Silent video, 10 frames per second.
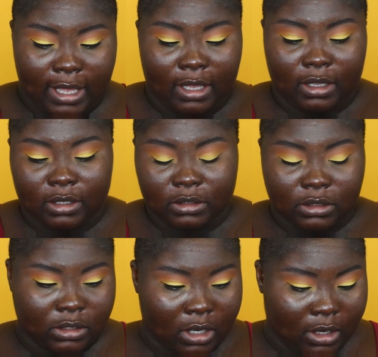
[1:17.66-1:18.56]

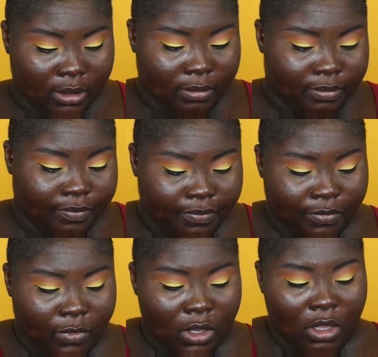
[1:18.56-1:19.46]
And
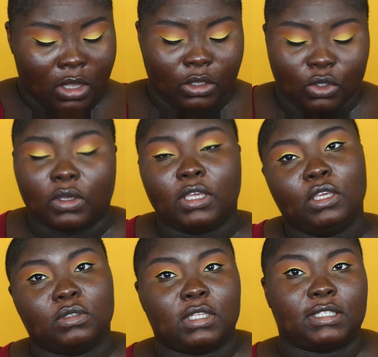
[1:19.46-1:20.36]
you can
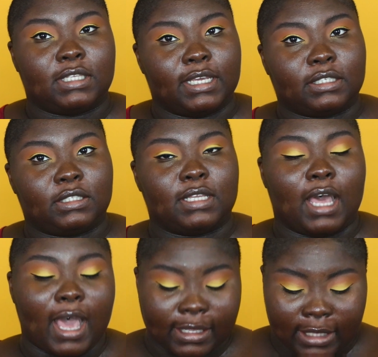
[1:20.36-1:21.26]
use the sticks to
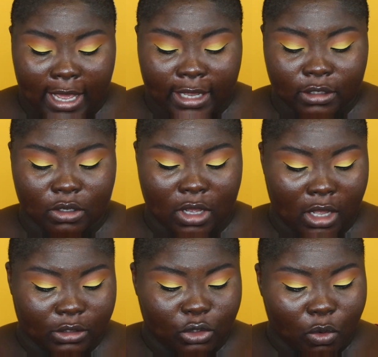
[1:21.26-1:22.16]
highlight, to
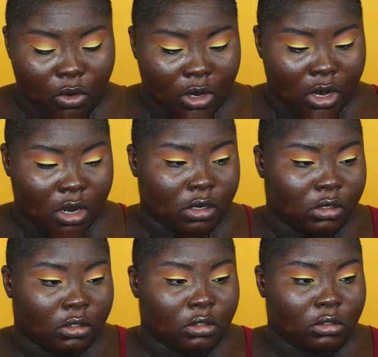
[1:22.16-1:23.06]
contour,
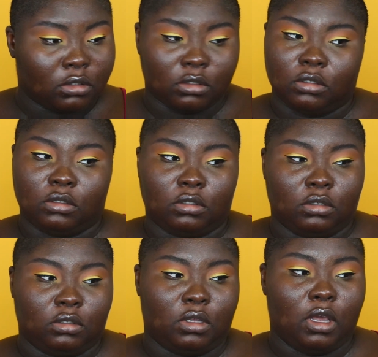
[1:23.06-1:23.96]

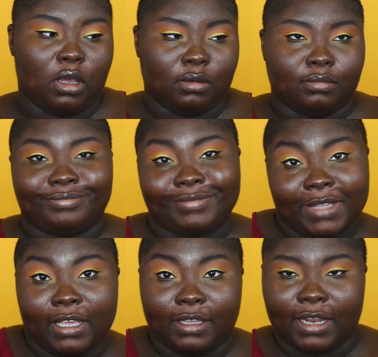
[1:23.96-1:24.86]

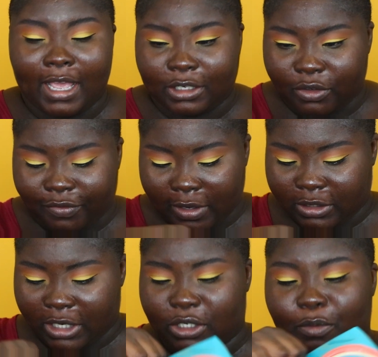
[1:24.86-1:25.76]
and as your
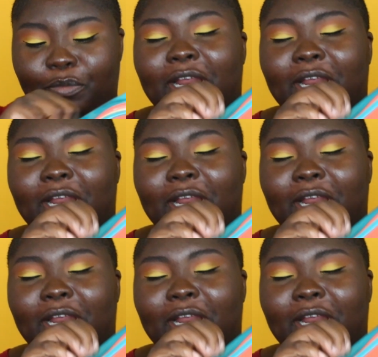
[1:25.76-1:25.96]
foundation.